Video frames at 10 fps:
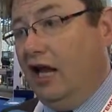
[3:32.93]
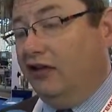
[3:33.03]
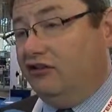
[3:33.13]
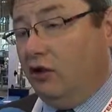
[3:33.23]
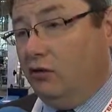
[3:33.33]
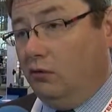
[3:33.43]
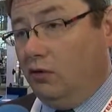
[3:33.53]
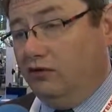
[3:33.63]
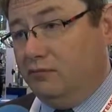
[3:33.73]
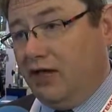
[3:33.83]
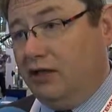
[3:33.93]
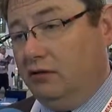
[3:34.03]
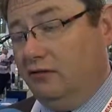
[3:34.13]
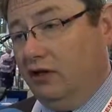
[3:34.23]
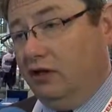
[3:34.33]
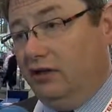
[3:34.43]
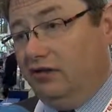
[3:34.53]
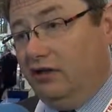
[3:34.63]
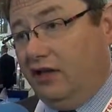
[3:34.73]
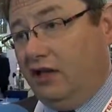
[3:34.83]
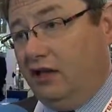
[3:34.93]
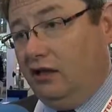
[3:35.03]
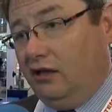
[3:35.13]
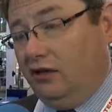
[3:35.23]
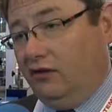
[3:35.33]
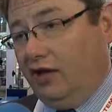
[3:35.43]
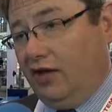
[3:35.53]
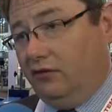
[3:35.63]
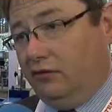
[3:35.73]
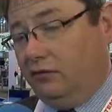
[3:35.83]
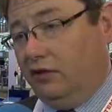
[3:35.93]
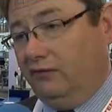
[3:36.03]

And so what Dimaco have done is that they have a